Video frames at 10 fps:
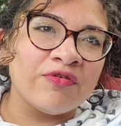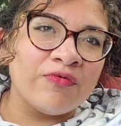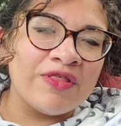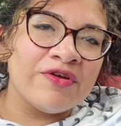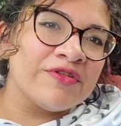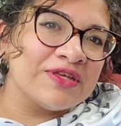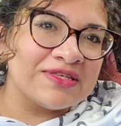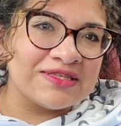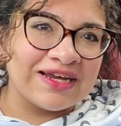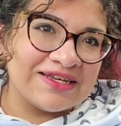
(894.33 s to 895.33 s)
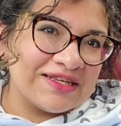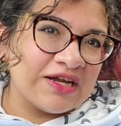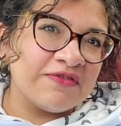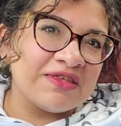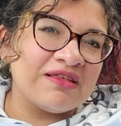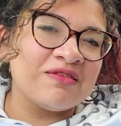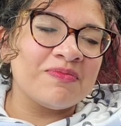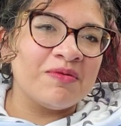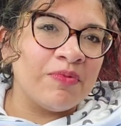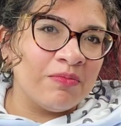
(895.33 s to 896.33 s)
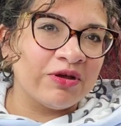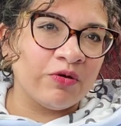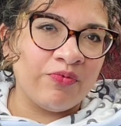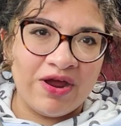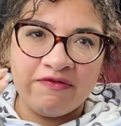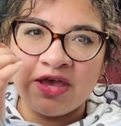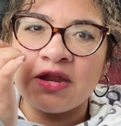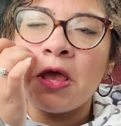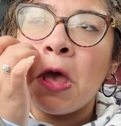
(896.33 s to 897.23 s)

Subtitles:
whether this, like I said, if this ends up being public or private.